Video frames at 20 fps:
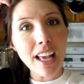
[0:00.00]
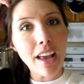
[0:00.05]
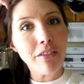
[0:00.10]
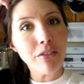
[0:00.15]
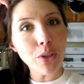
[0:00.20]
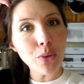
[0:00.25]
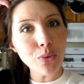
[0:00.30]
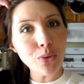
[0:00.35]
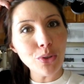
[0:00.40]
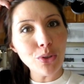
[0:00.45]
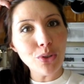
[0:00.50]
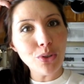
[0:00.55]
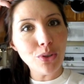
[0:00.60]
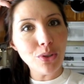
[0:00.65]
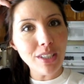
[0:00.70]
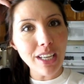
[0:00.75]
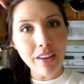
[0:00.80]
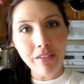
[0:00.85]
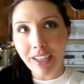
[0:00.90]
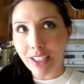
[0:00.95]

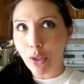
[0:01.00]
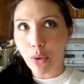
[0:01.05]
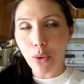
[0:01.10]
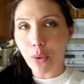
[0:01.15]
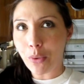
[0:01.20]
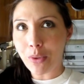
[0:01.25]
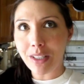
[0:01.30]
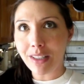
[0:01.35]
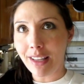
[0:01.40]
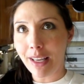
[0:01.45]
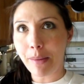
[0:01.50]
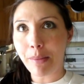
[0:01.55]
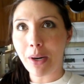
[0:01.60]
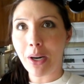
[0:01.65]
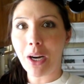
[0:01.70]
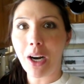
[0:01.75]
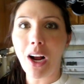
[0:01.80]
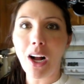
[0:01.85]
if I don't go into labor.